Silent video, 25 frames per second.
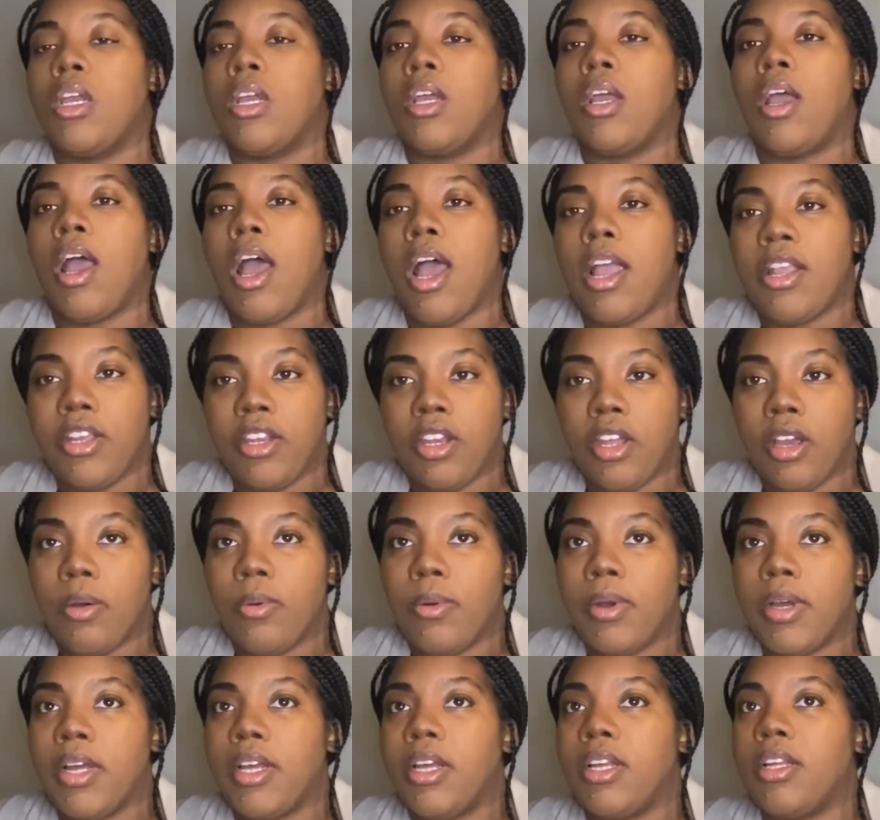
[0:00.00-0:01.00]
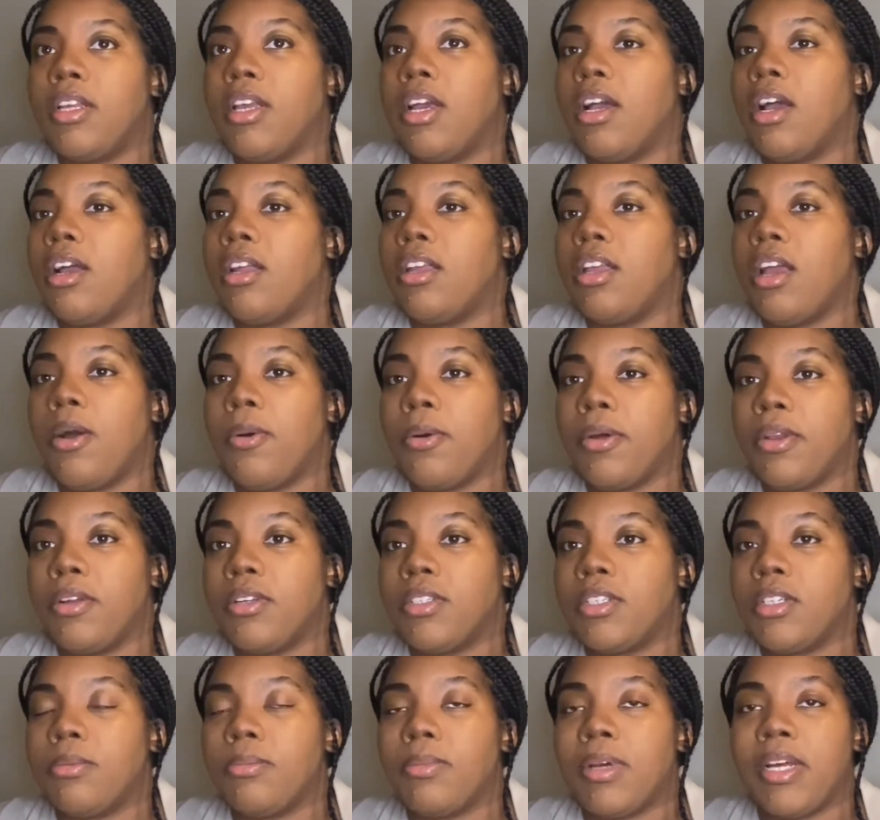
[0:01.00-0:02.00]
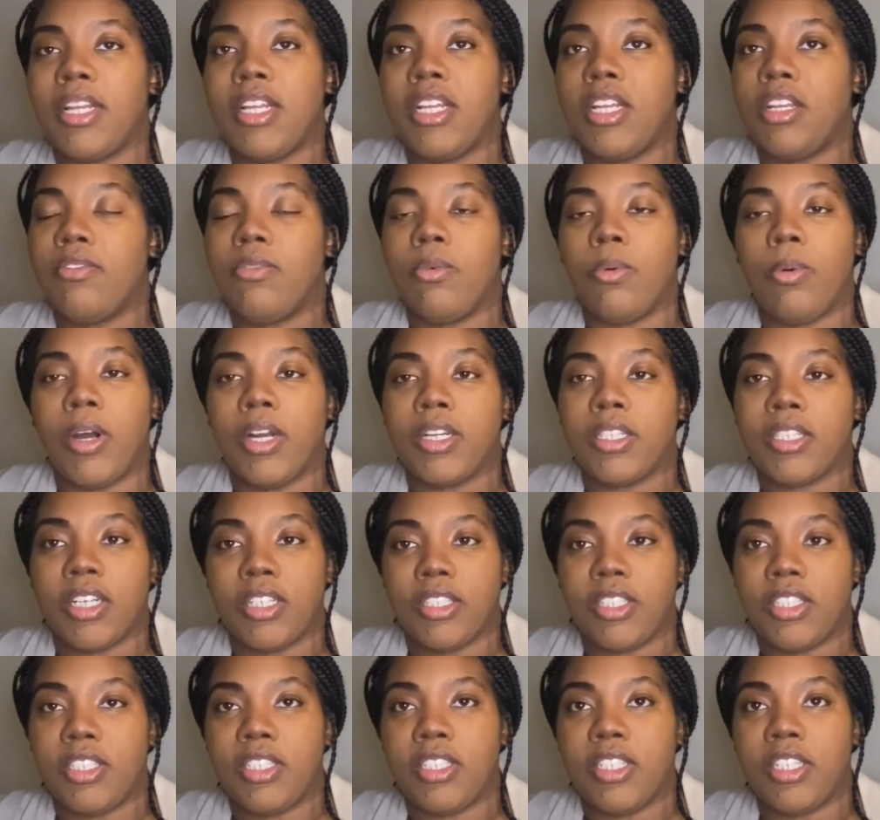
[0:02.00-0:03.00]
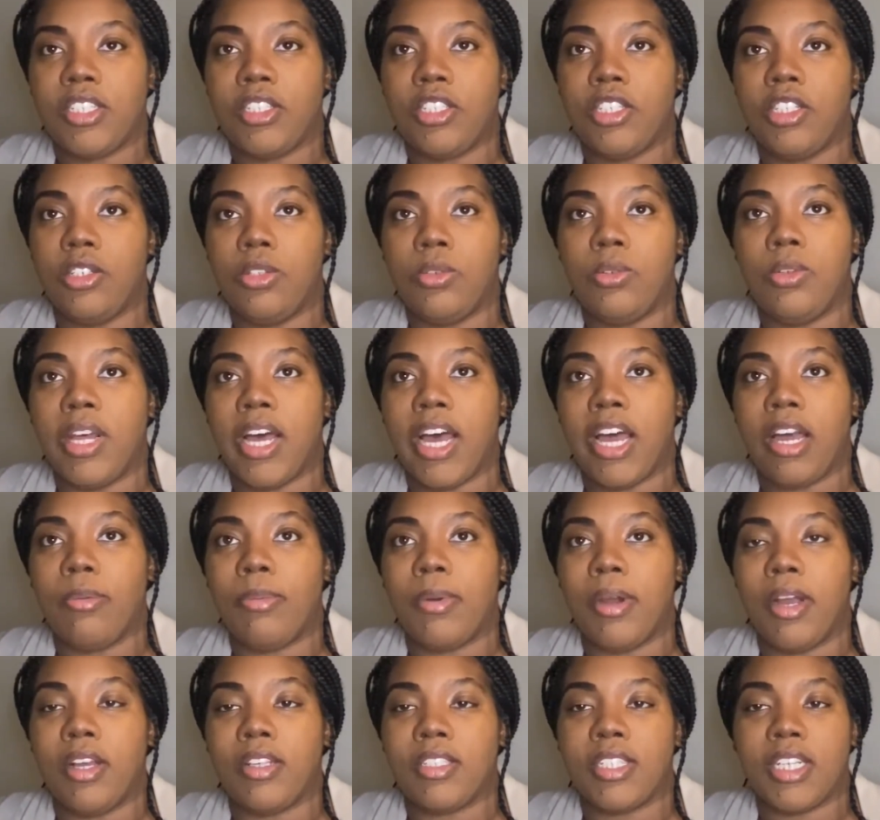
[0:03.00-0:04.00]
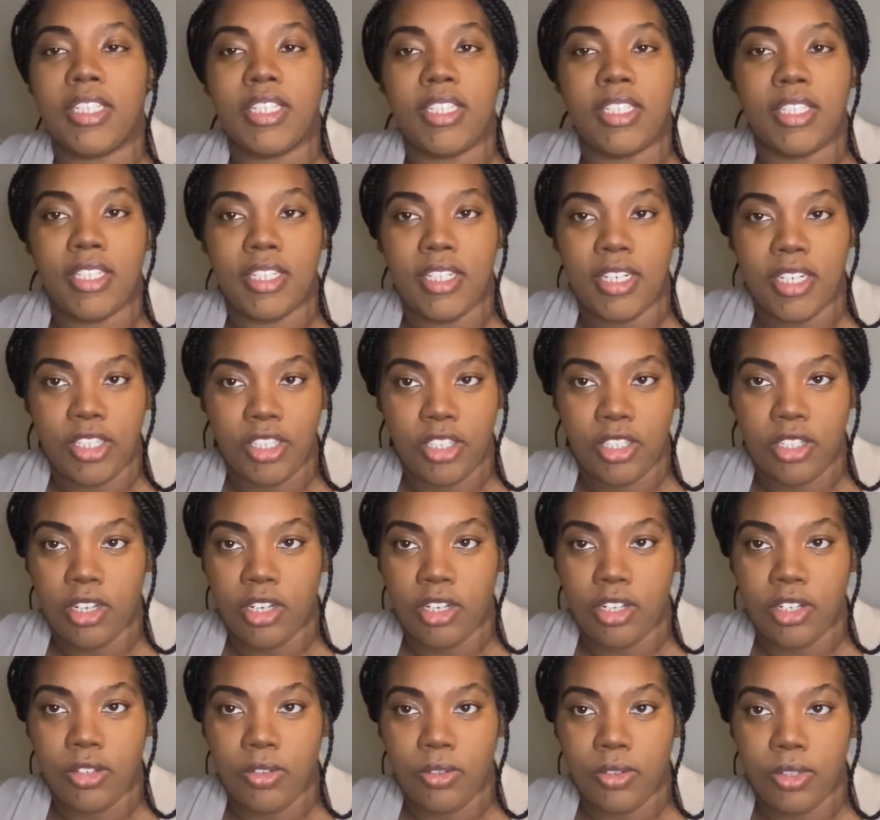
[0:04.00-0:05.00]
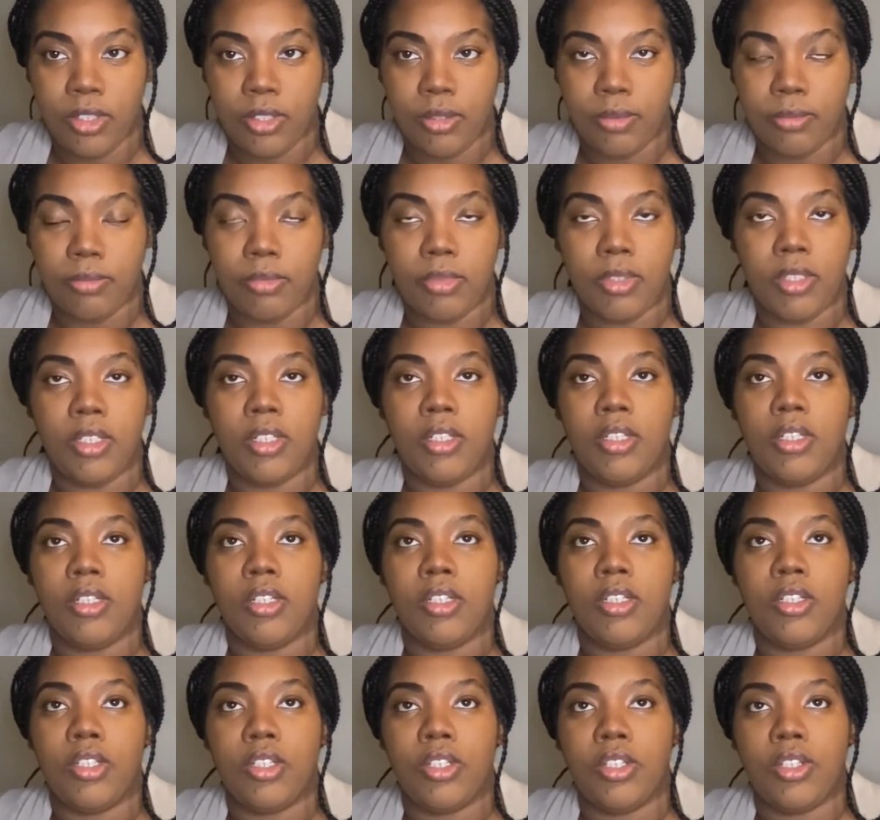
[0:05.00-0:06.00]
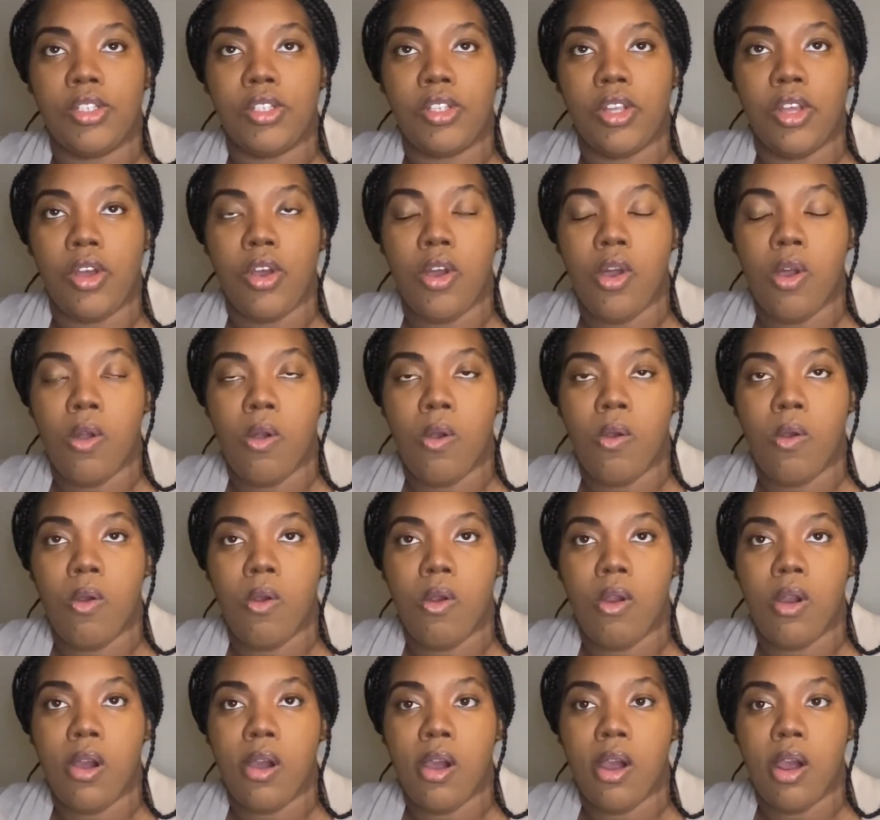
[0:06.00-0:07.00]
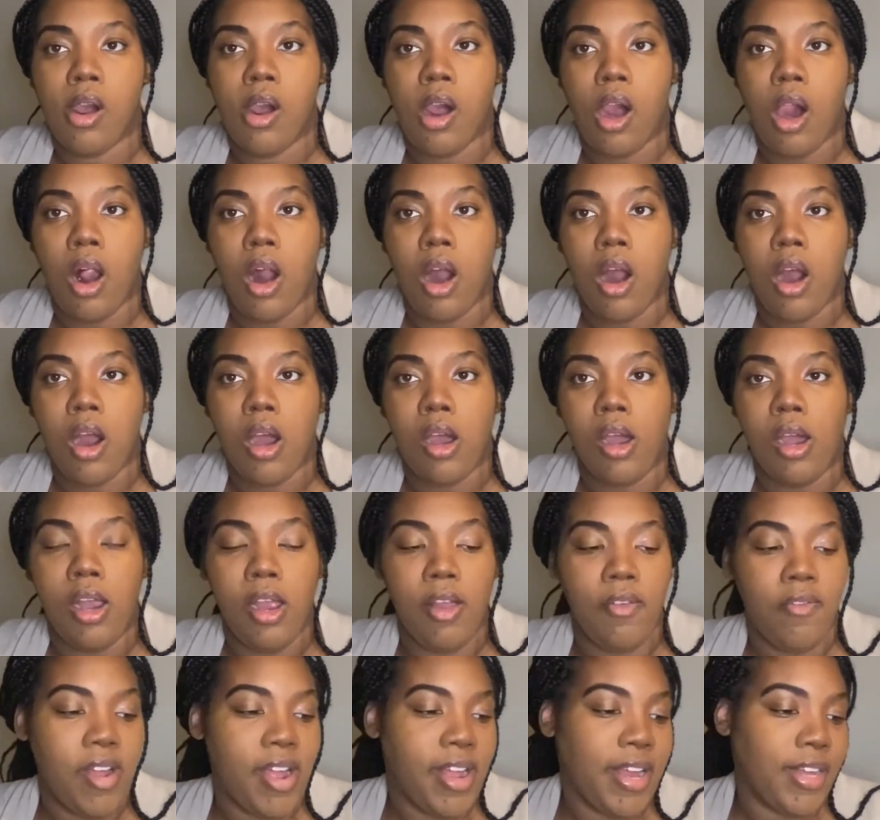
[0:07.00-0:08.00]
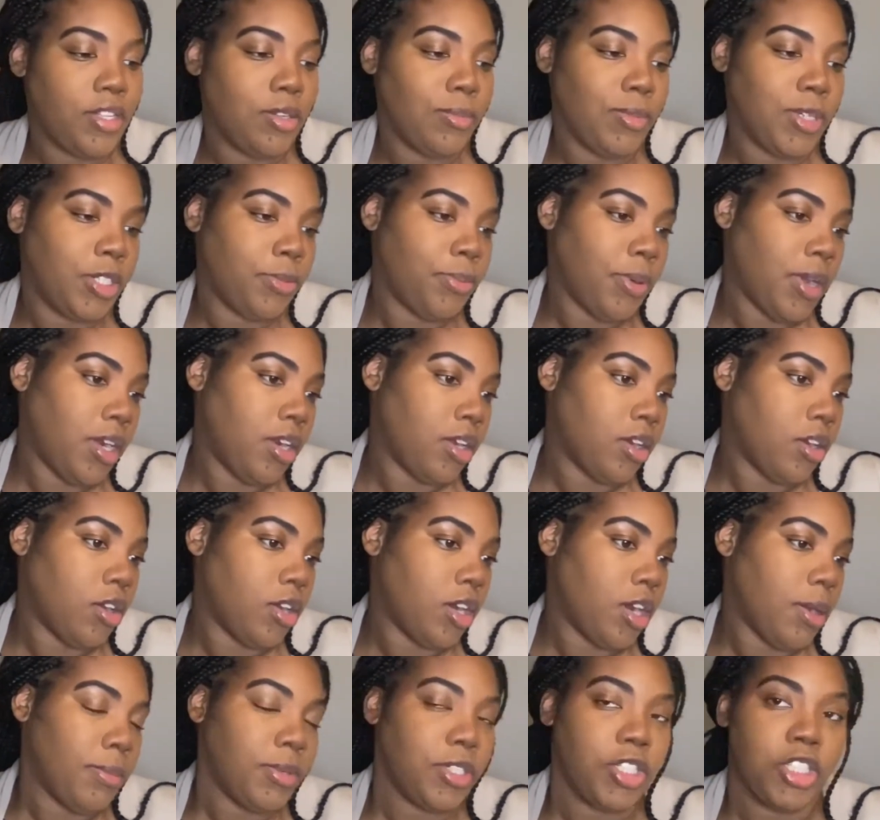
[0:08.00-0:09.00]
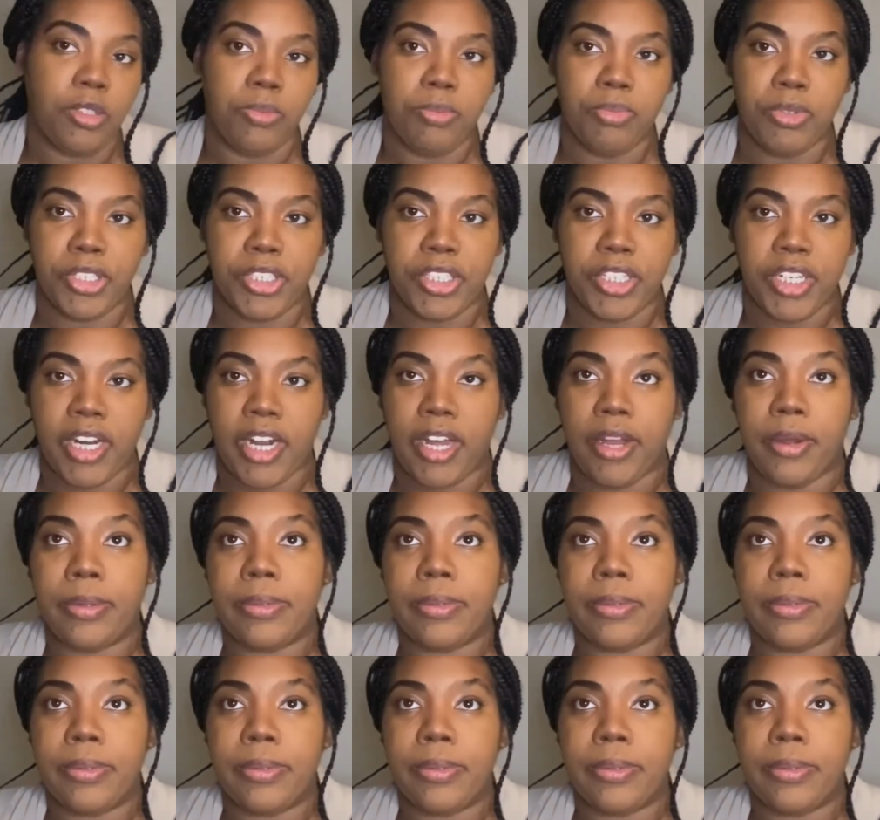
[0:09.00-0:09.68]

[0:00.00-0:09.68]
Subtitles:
You know what? Y'all wanna know something? I didn't even watch how she said to do the eyebrows. I just seen that she started doing them. So if I got too much product on, I'm just brush it out.